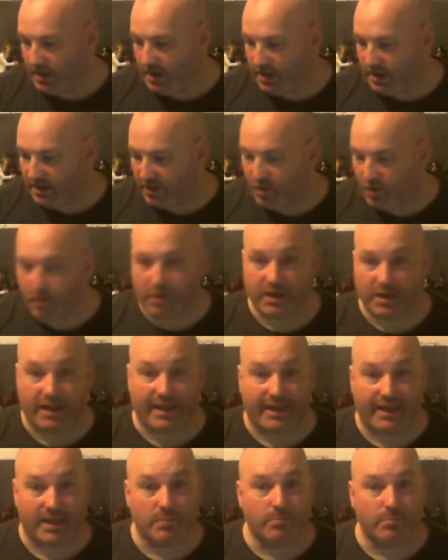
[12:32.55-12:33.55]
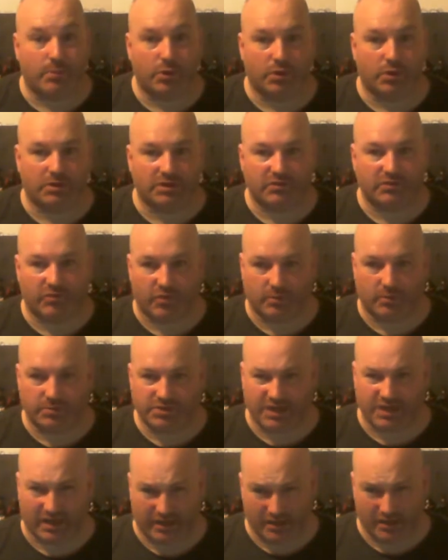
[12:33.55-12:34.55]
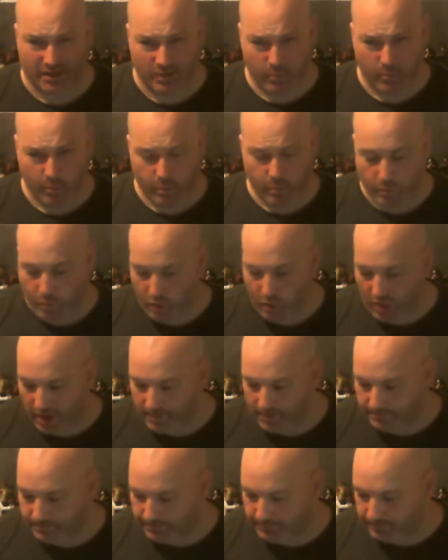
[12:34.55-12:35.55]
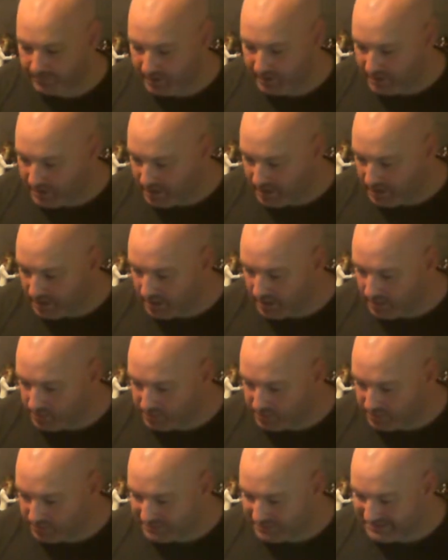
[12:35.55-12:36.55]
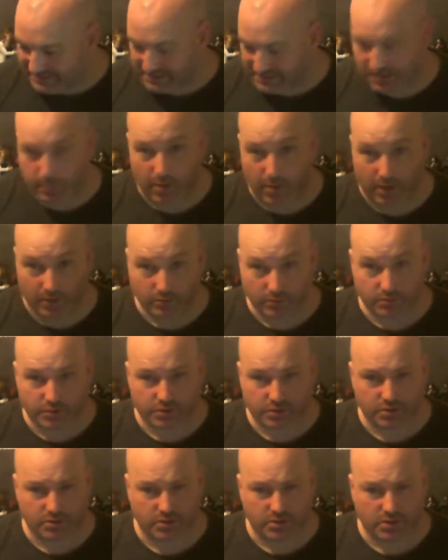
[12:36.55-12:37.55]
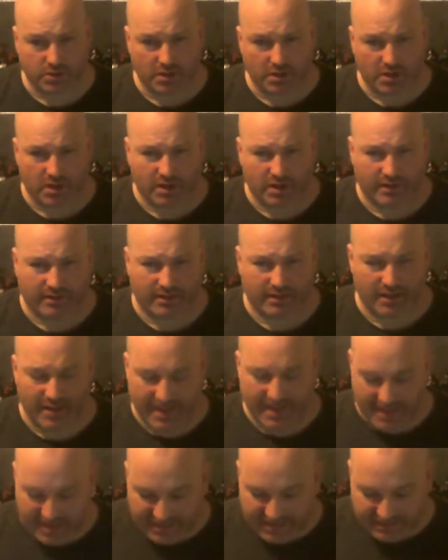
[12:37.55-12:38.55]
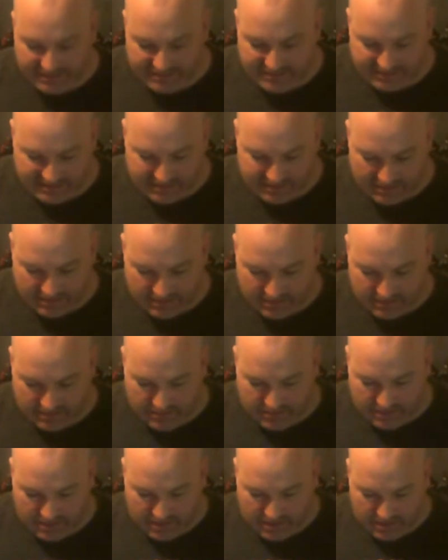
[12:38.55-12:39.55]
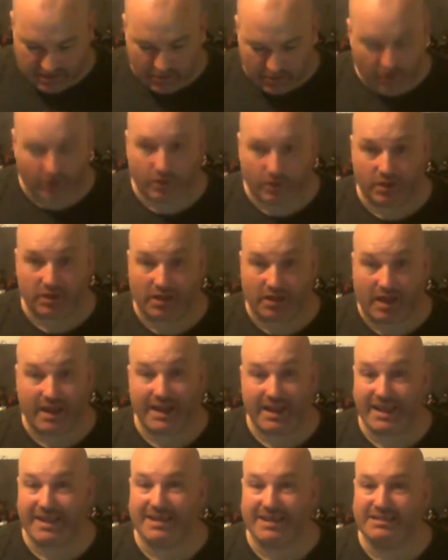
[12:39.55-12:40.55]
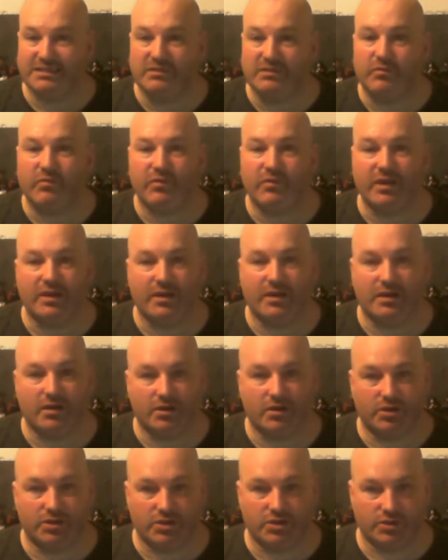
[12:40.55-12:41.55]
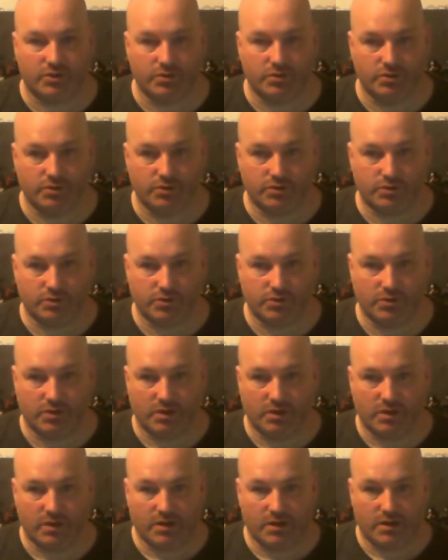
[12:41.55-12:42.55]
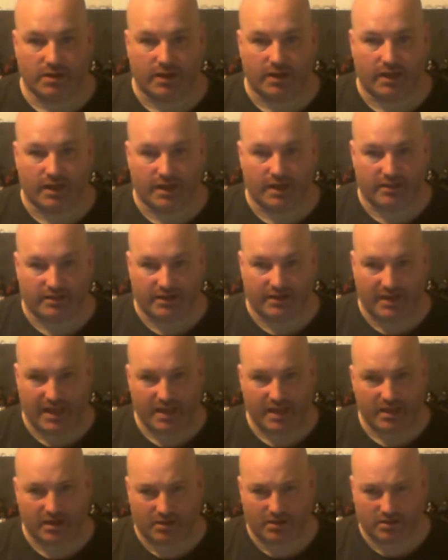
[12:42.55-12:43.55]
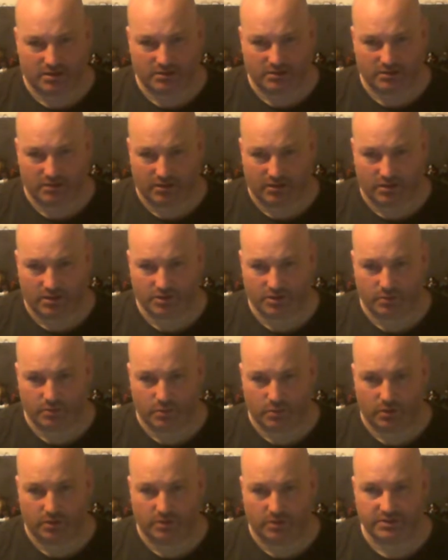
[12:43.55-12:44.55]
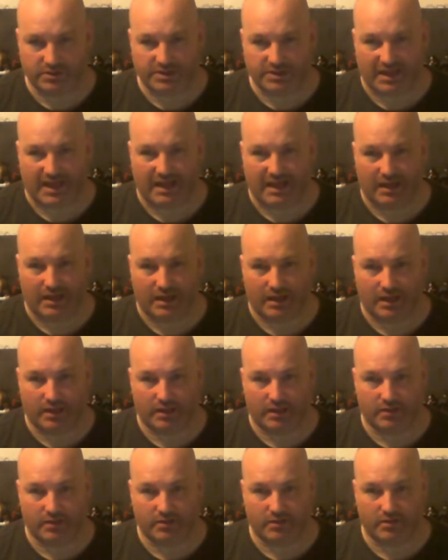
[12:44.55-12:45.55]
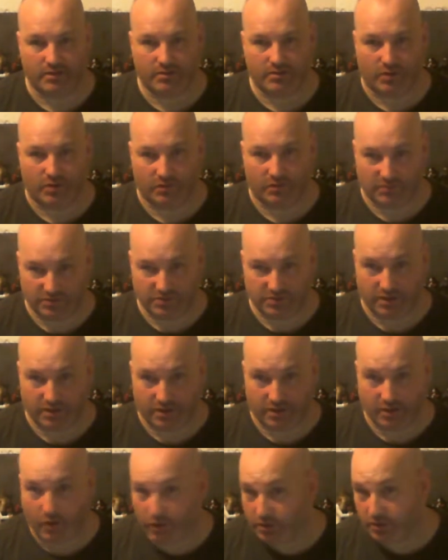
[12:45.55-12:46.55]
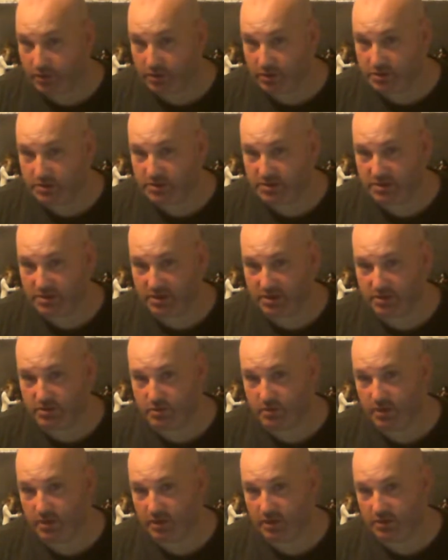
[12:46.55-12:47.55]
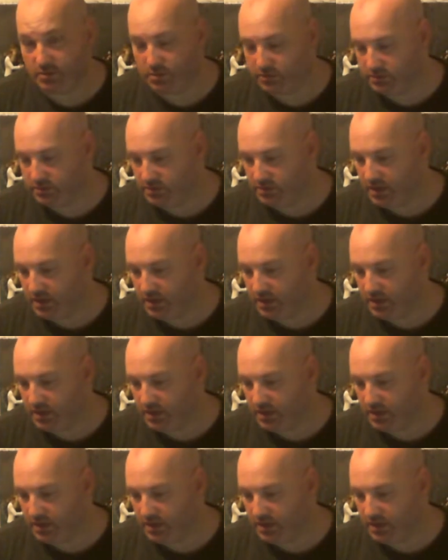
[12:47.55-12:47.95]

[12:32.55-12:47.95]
Got it imported from China. It was only £60. It is, not going to lie, it is inferior to the NECA, larger ones, and obviously Hot Toys, Sideshow Collectables.